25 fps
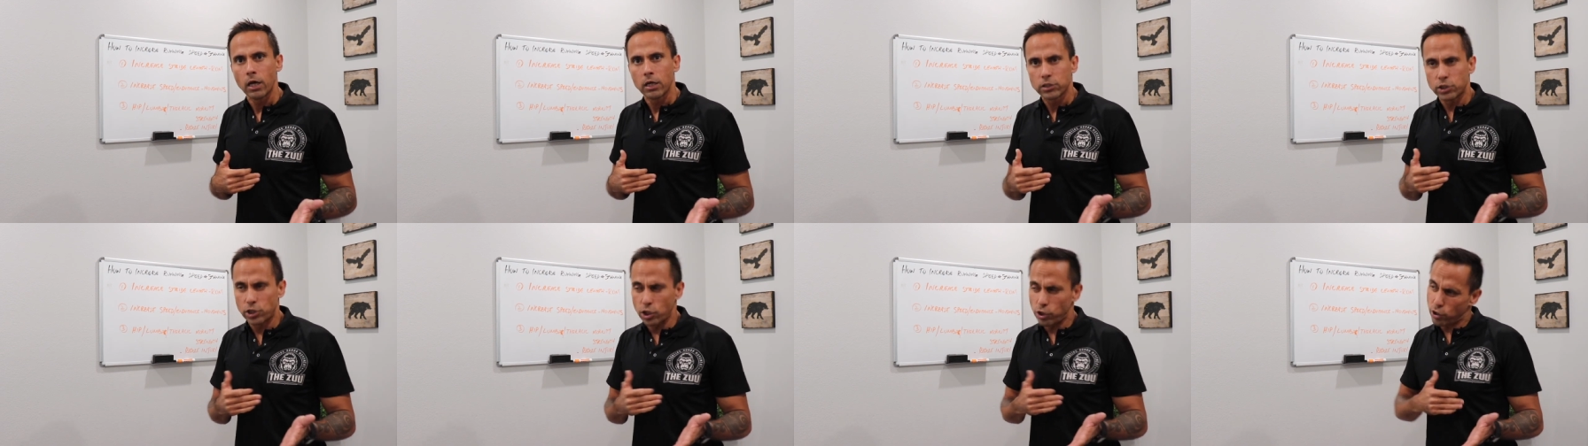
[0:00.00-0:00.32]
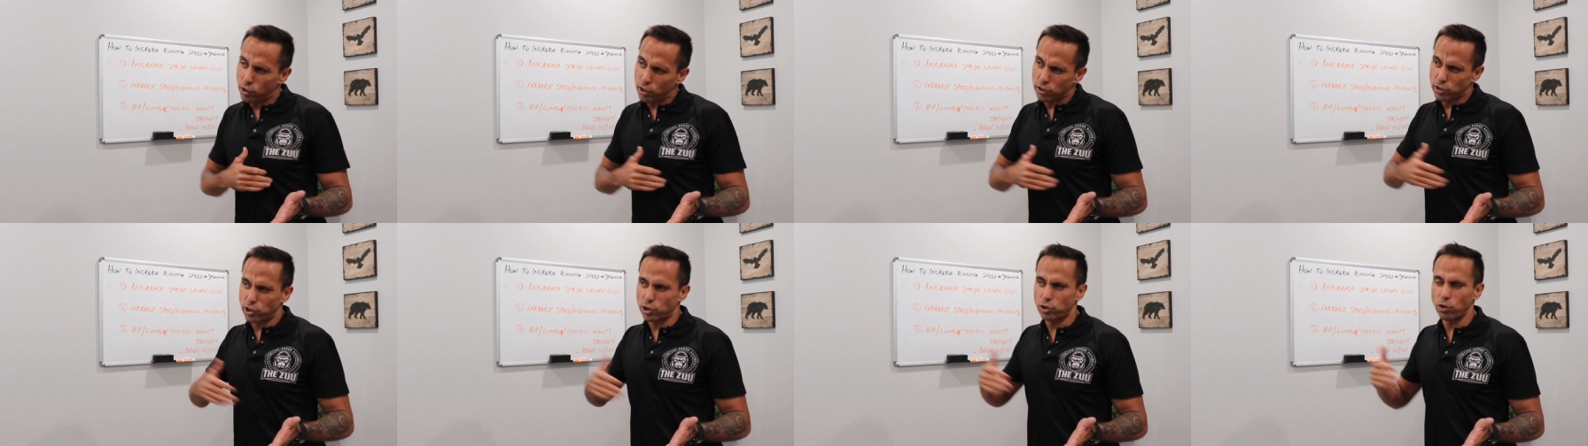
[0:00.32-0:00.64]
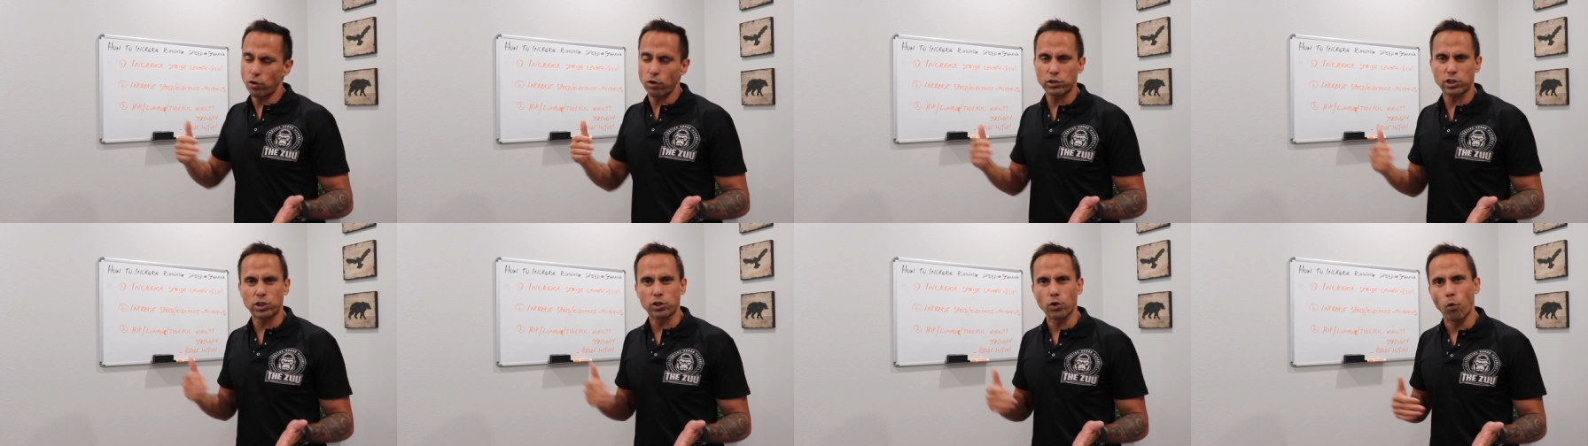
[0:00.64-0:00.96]
So you can
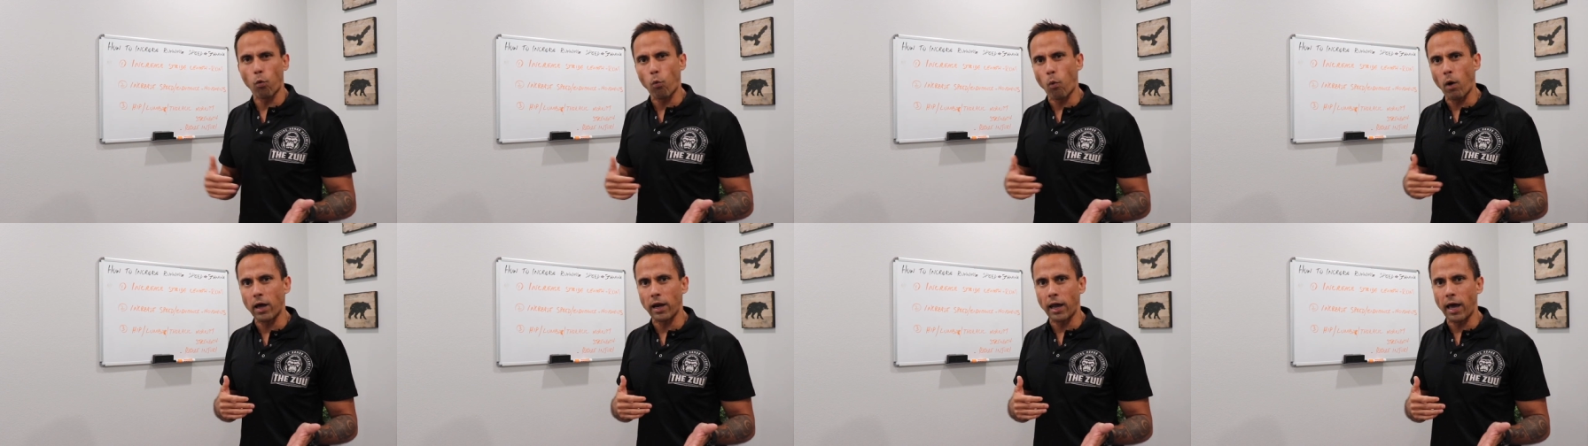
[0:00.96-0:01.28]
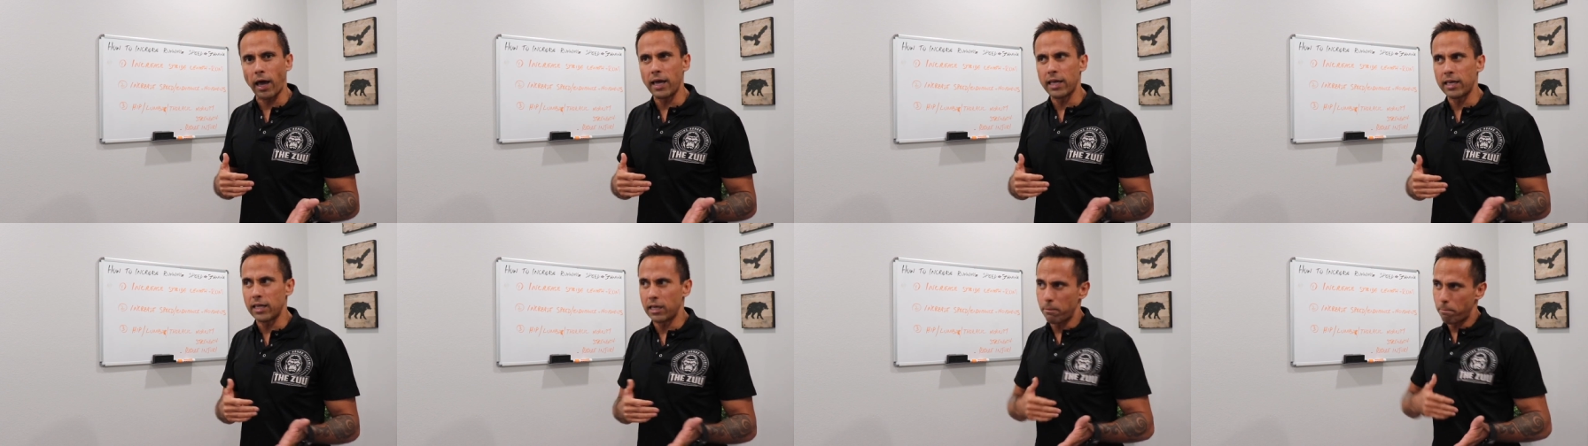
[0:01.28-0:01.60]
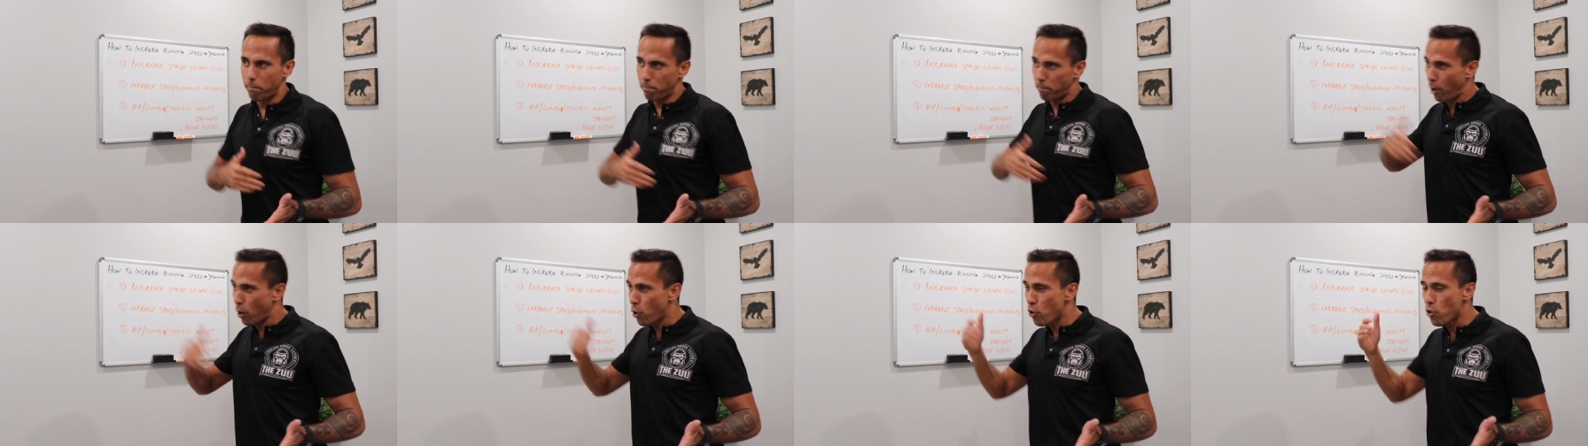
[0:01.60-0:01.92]
surge to a one eighty,
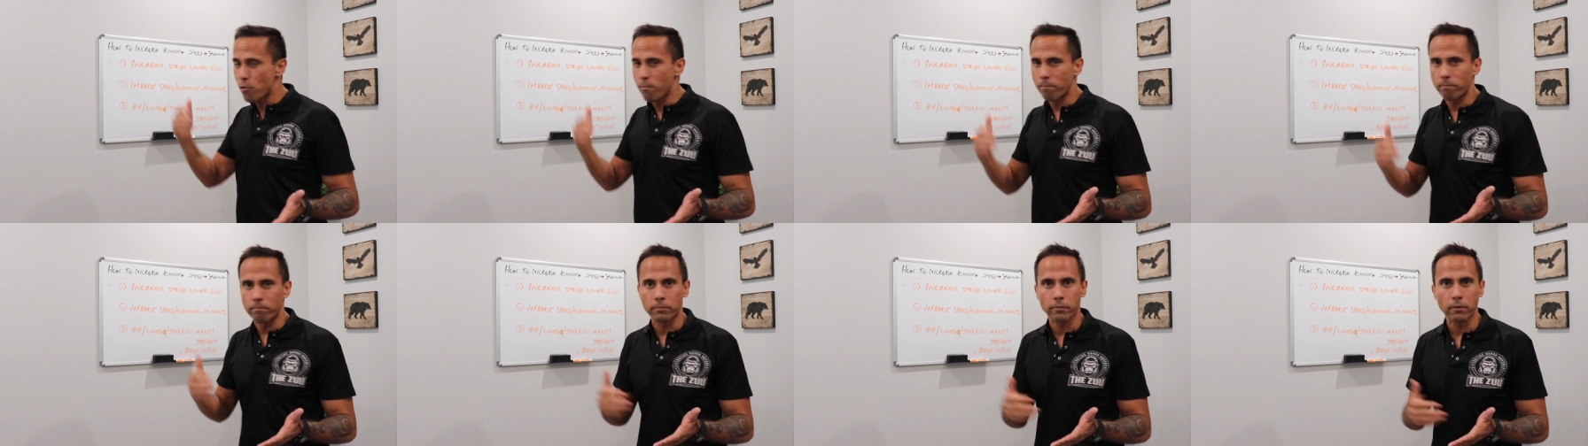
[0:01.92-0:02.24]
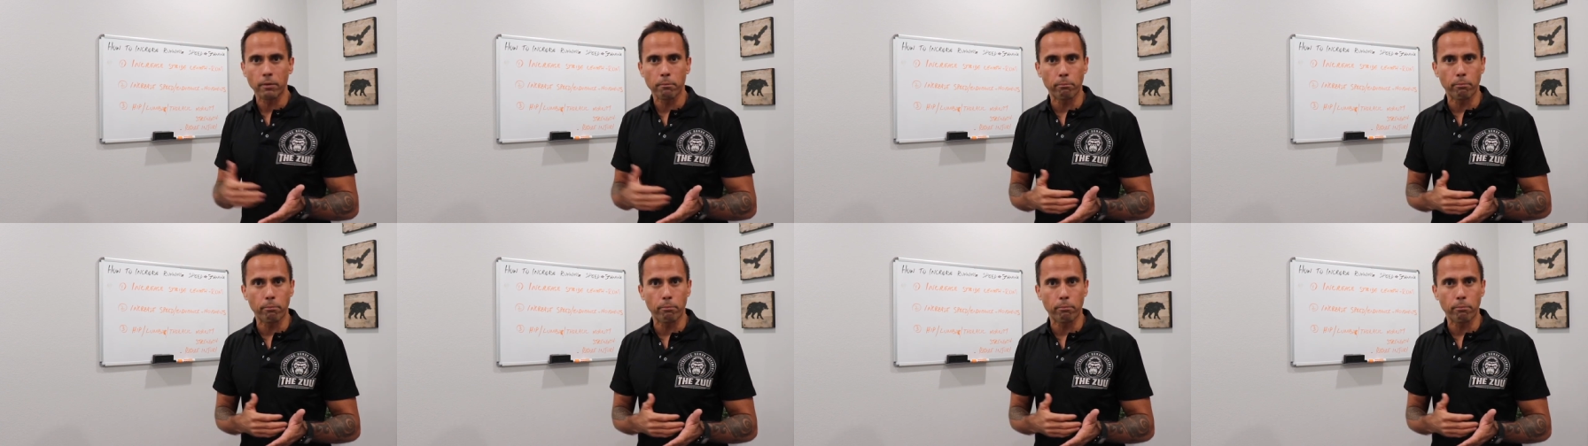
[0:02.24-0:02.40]
boom,